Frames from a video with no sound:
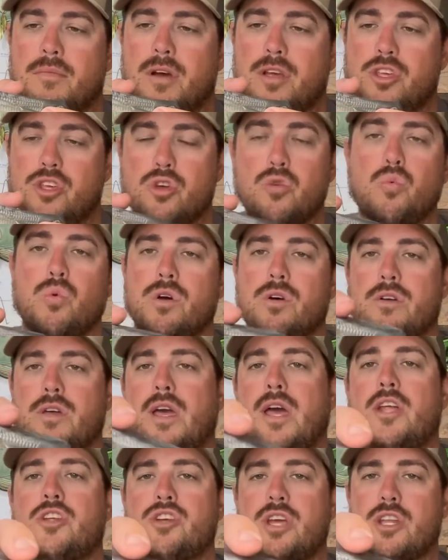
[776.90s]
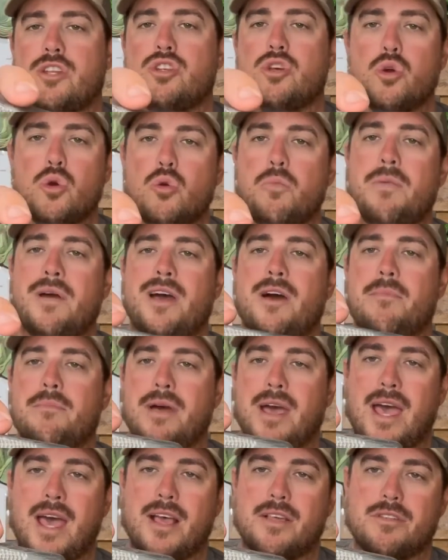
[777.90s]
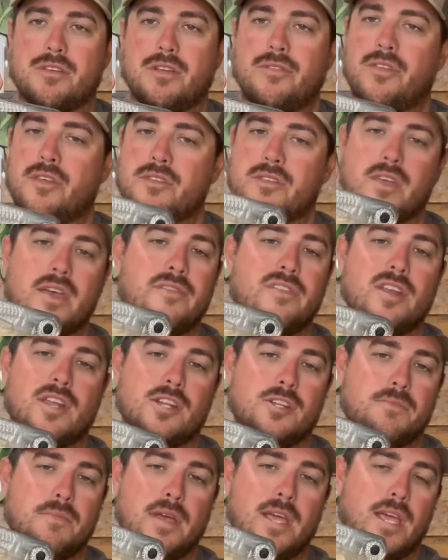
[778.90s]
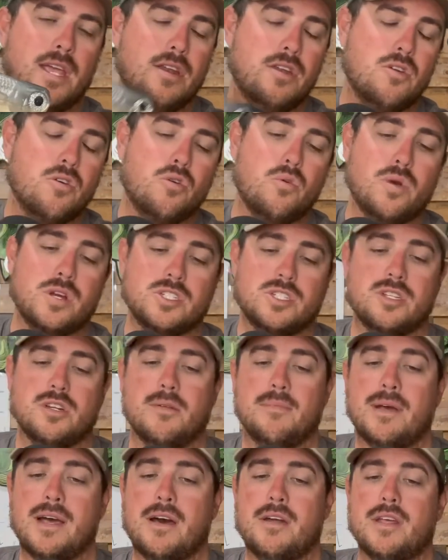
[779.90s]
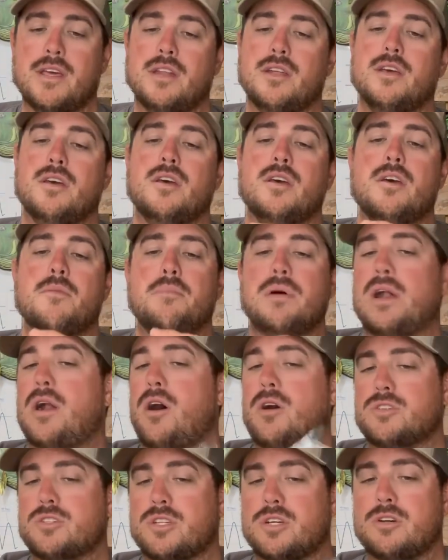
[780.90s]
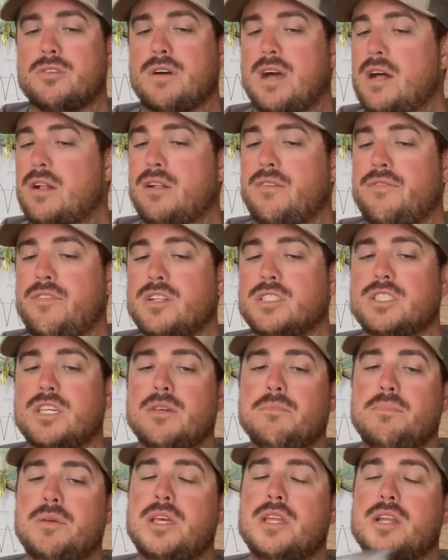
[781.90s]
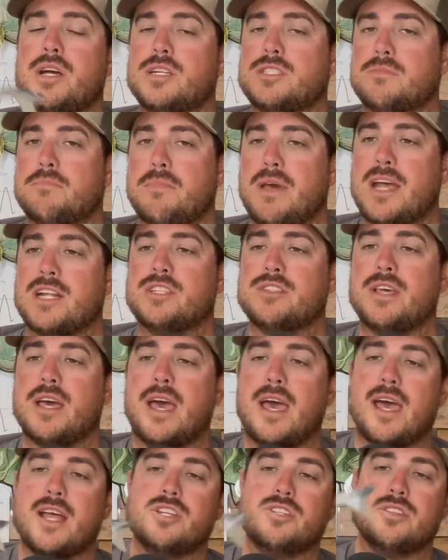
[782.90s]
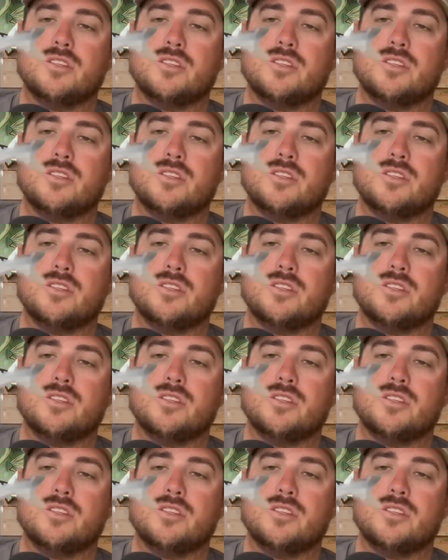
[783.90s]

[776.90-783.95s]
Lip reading: You will catch a 2-pound bass on this 7-inch bait, no question about it. But also, elephants eat peanuts, match the hatch.